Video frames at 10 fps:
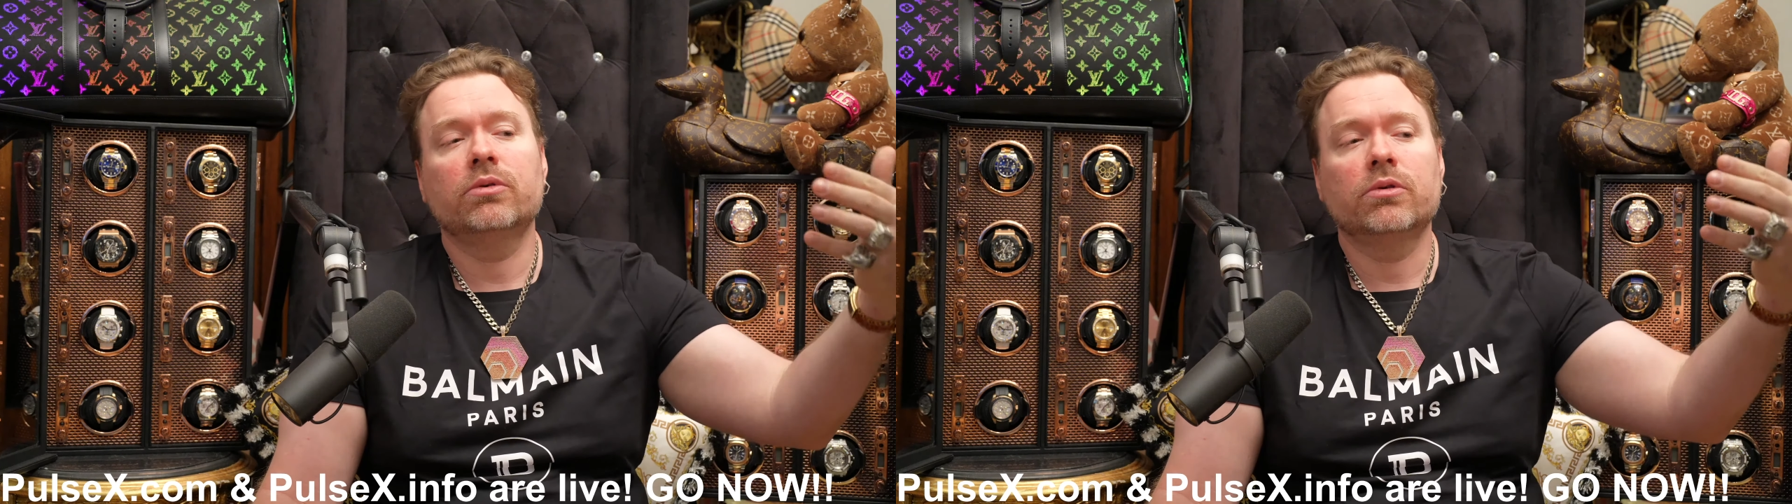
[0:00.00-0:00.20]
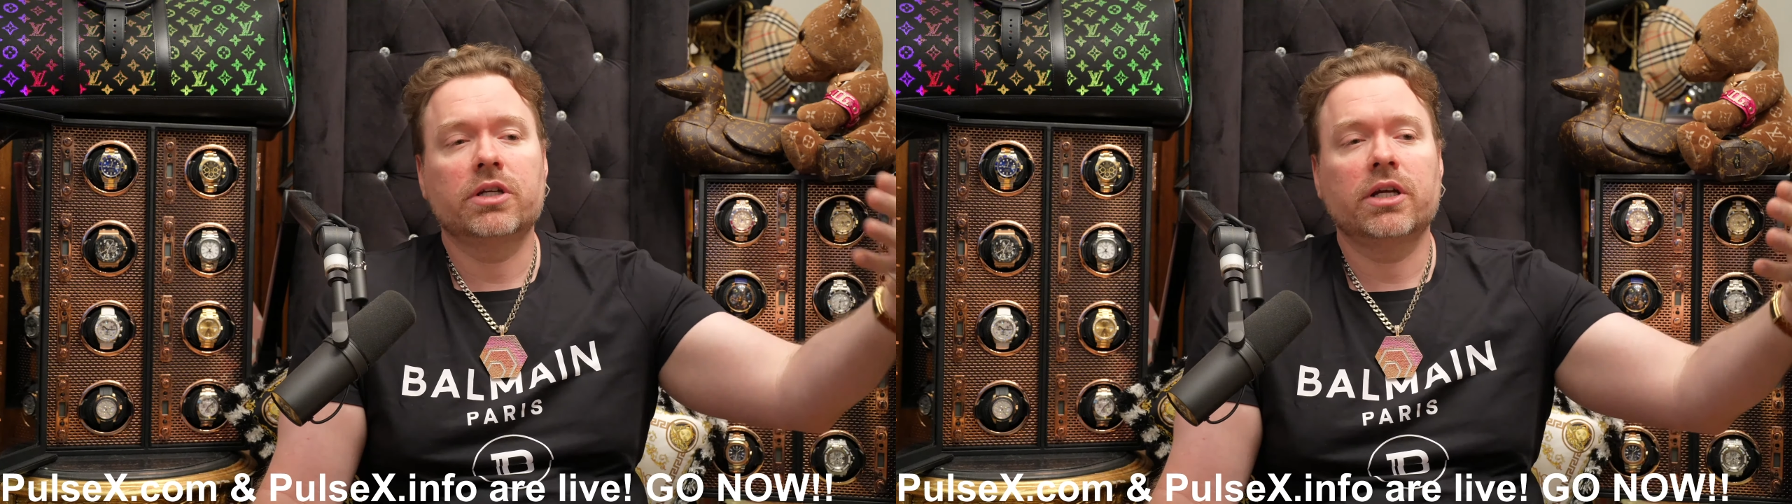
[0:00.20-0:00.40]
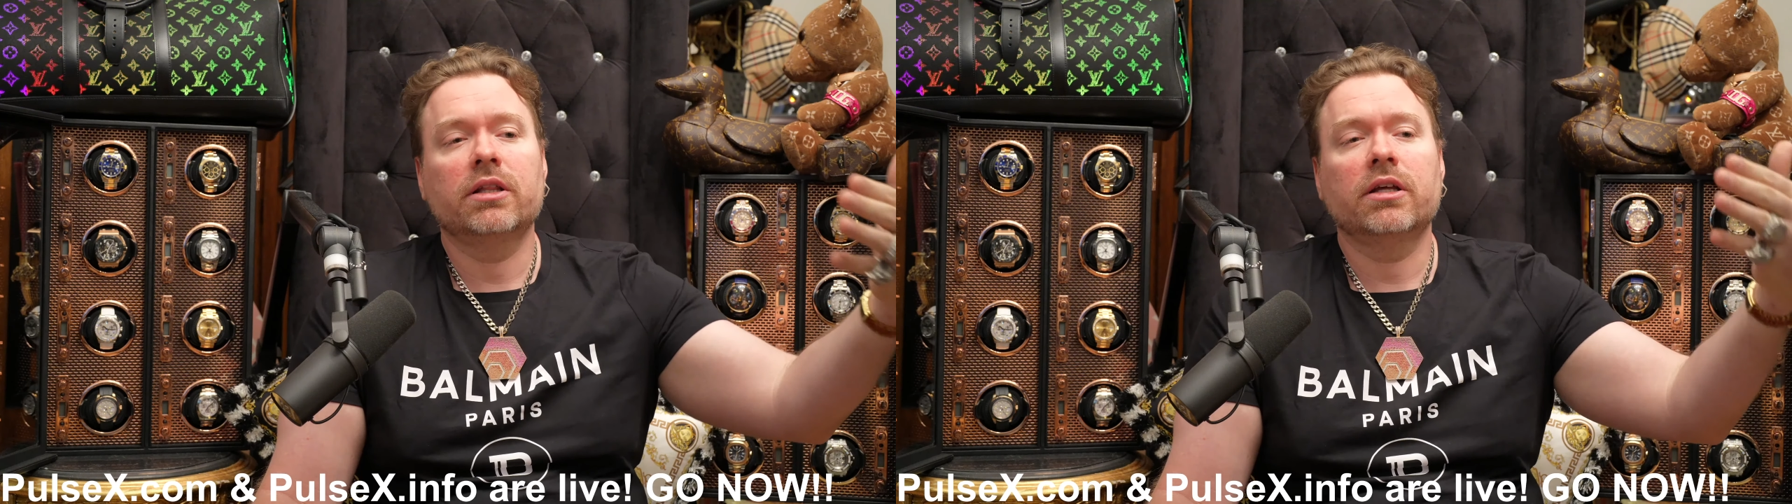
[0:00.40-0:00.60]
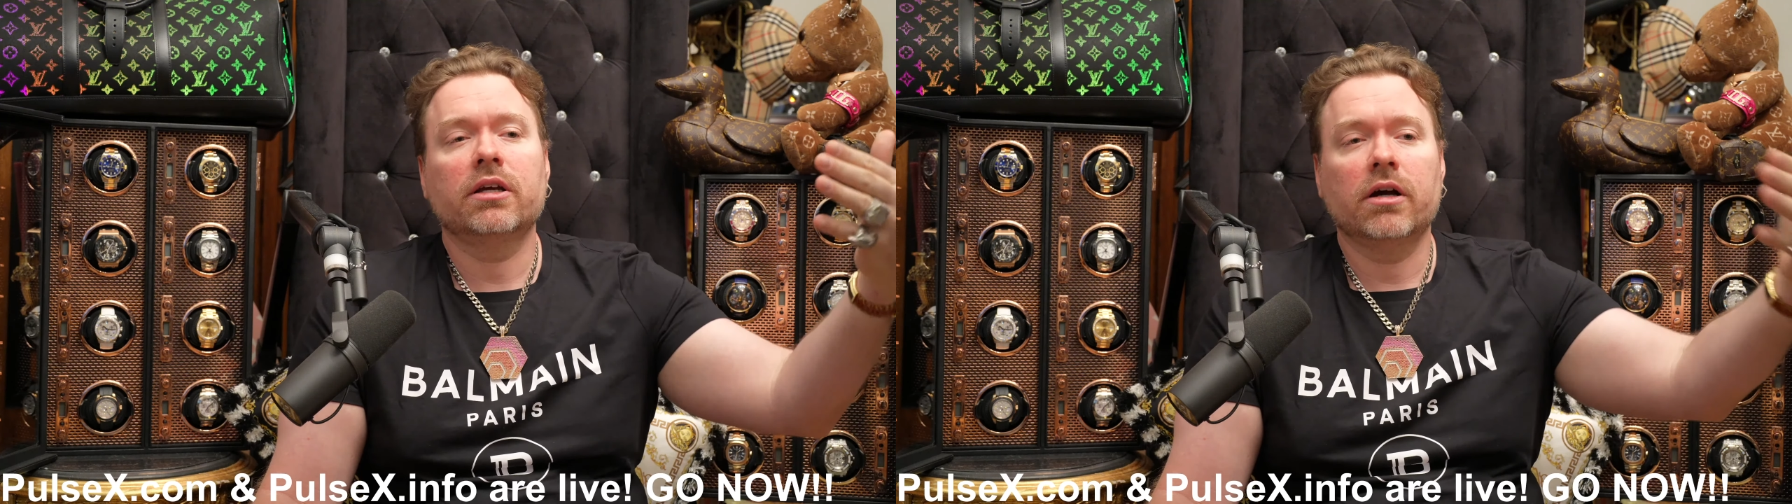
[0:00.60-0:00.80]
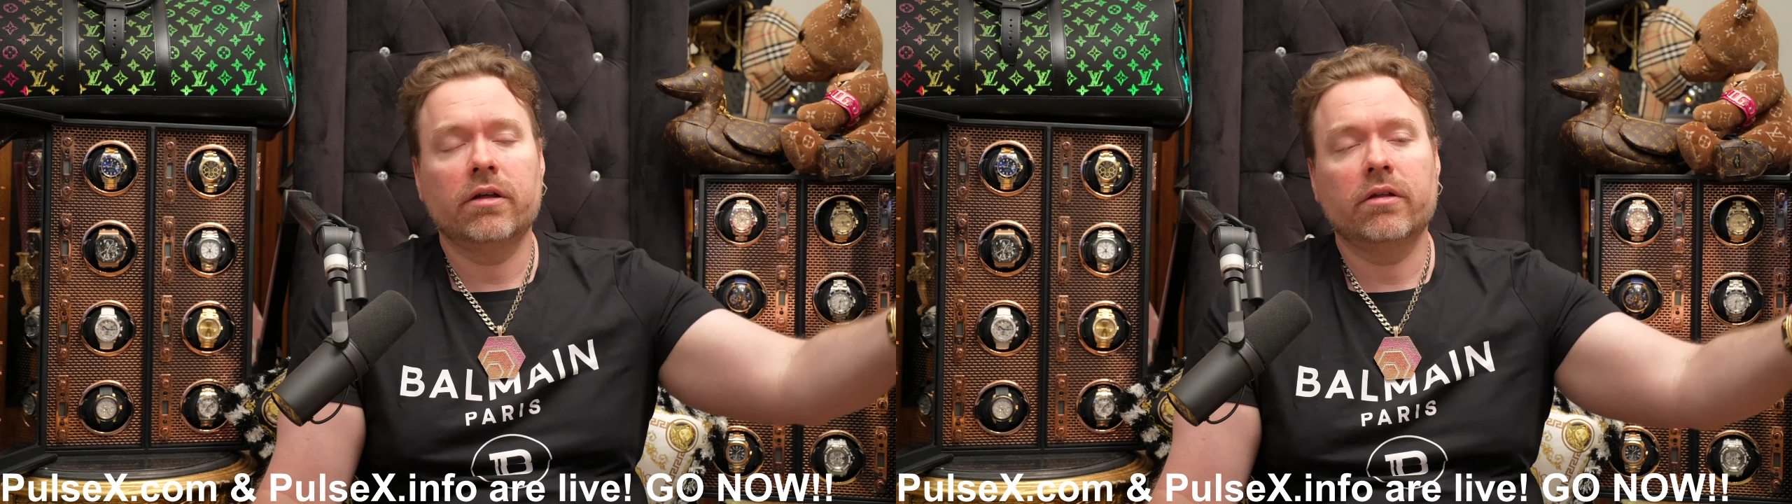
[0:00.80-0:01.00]
or
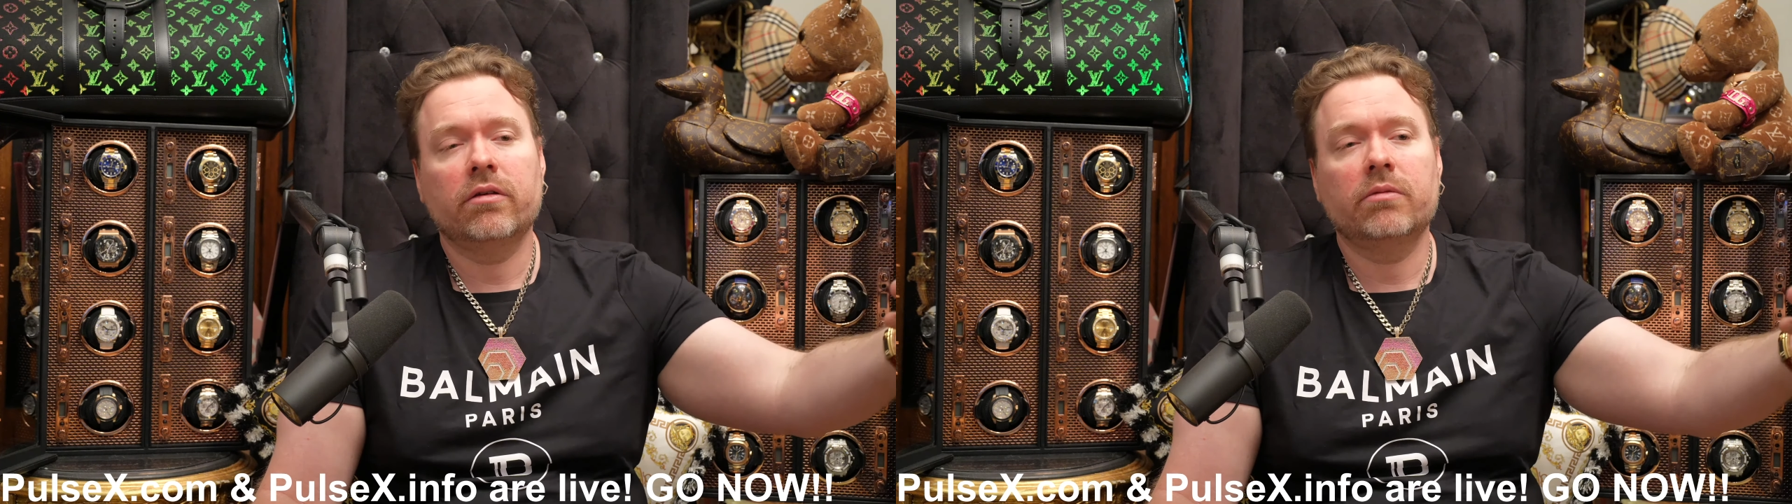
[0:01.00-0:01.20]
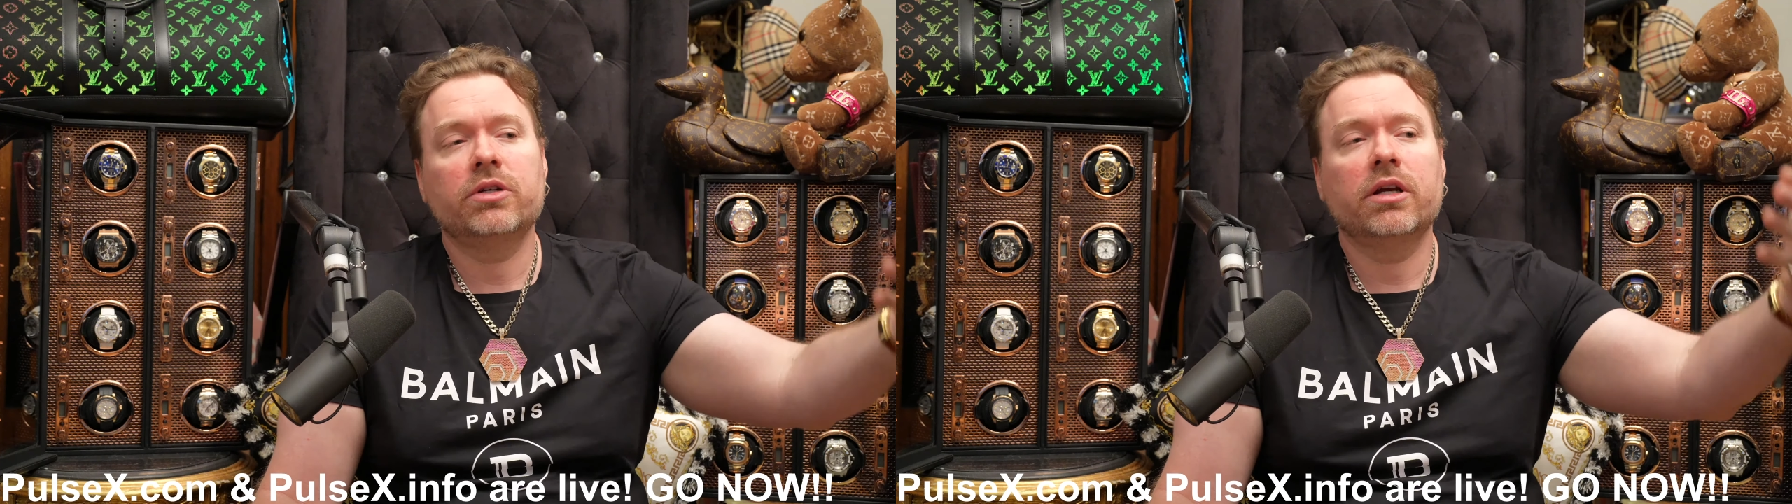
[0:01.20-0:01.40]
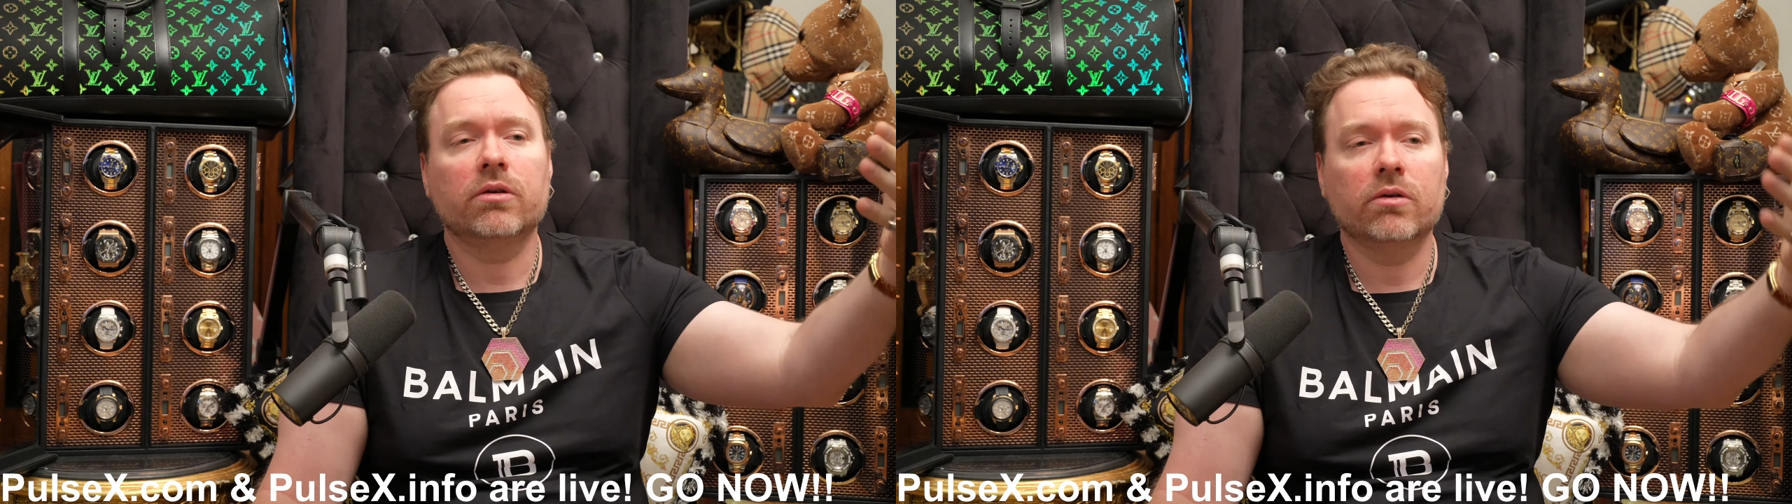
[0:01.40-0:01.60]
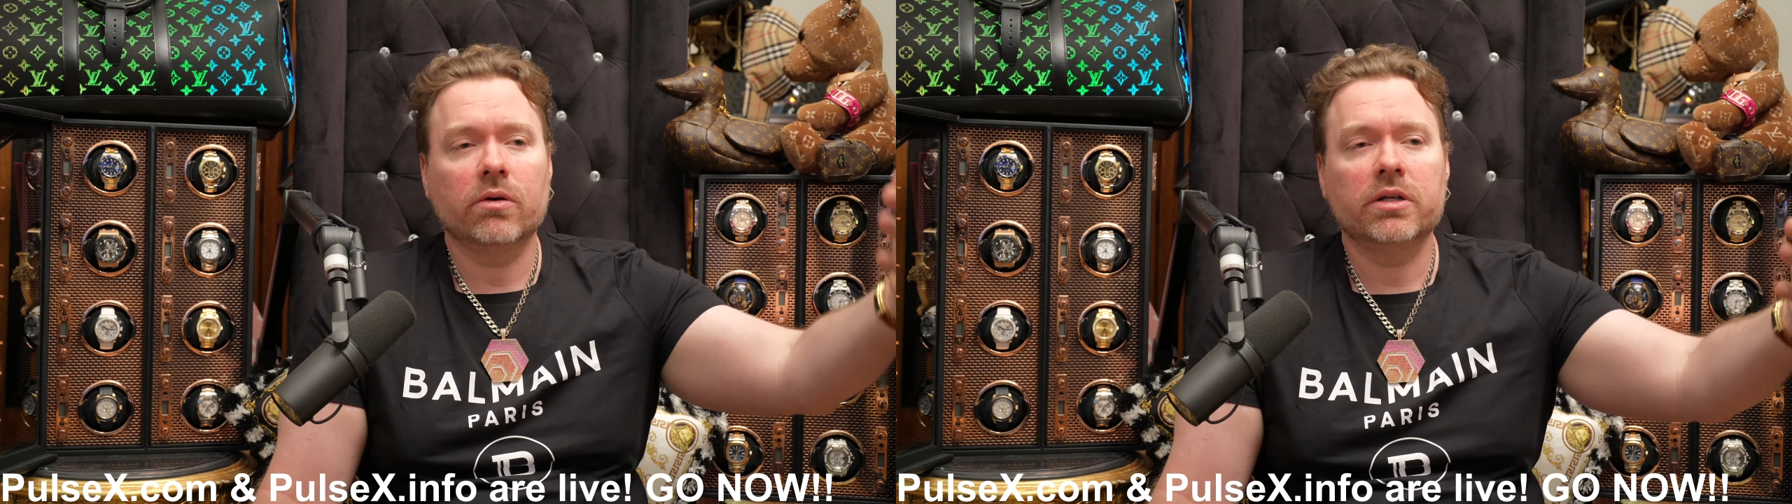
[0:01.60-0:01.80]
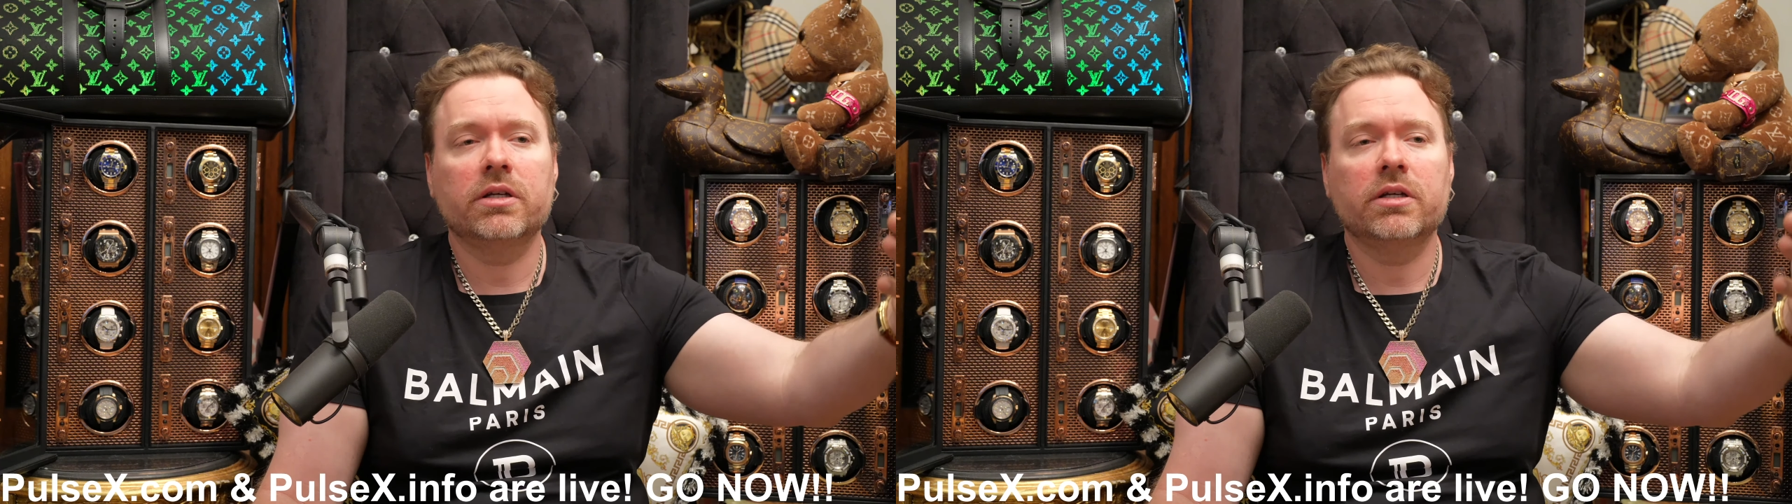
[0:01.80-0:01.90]
Chainlink on the Ethereum chain are going